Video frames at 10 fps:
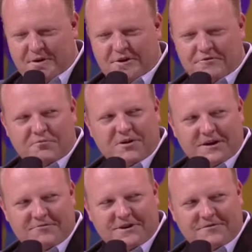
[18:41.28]
bowler and play
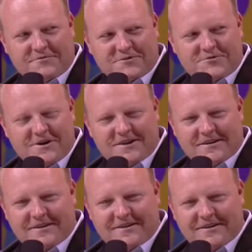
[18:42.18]
cricket for
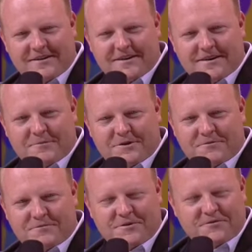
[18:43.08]
Australia. I
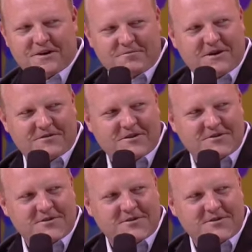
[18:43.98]
mean, you've done both those